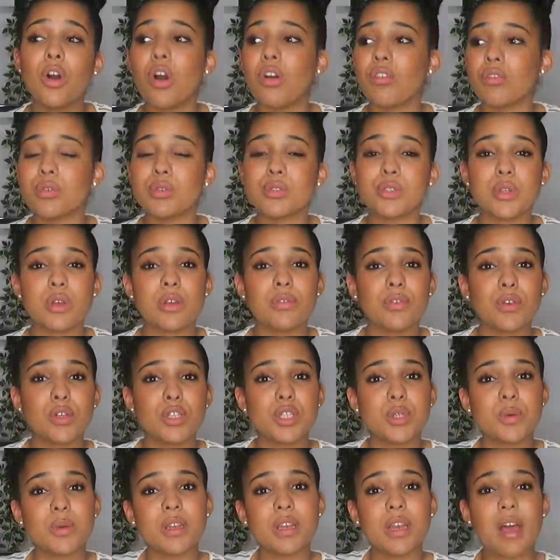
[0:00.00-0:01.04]
or also if you're
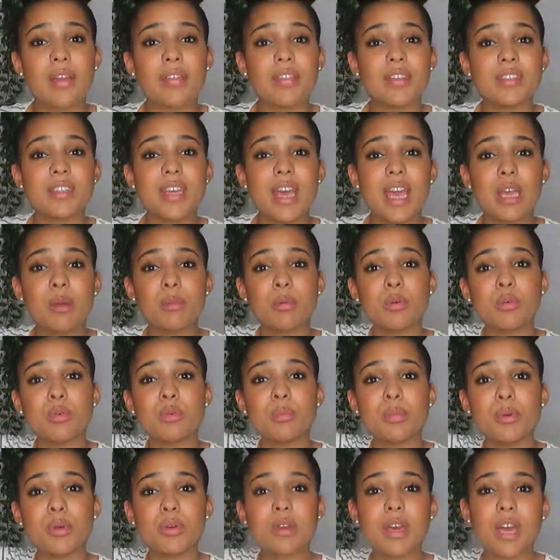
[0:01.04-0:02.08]
doing like the table
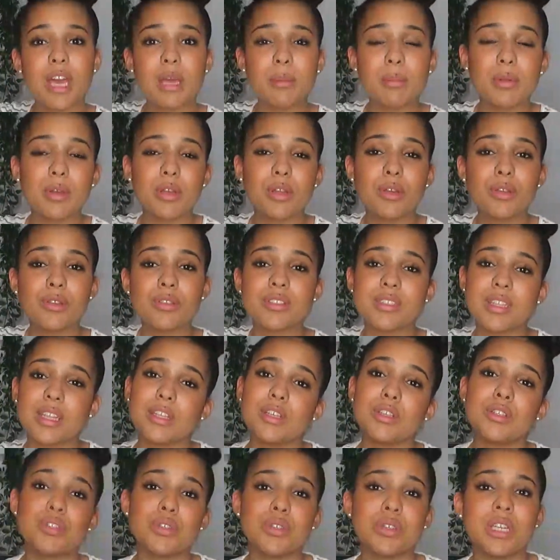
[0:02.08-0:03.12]
bouquet balloons,
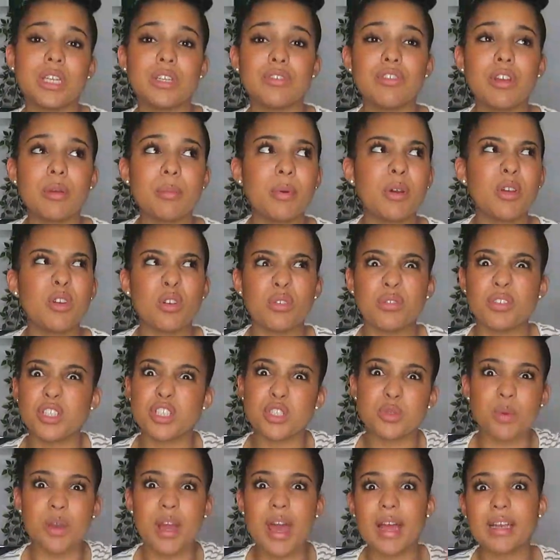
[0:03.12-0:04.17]
then you do need ribbon, or if you
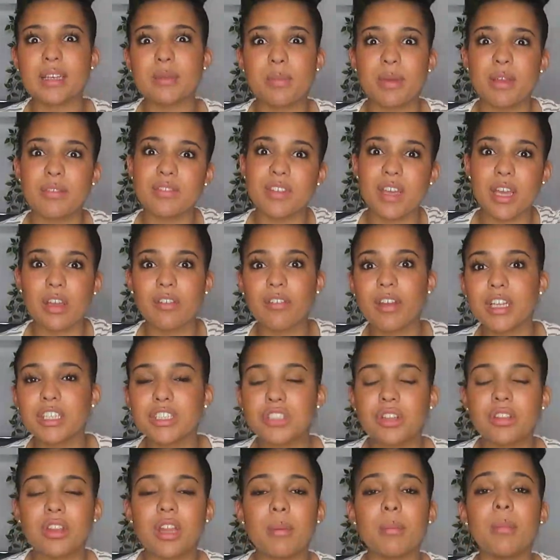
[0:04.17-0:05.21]
just want to add a bit of
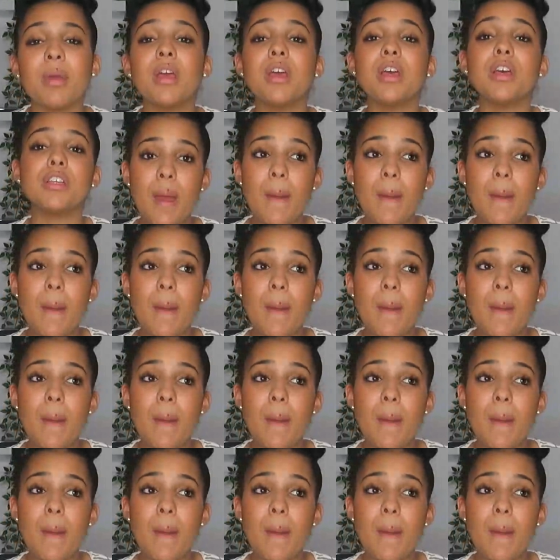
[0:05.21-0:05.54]
decoration on them.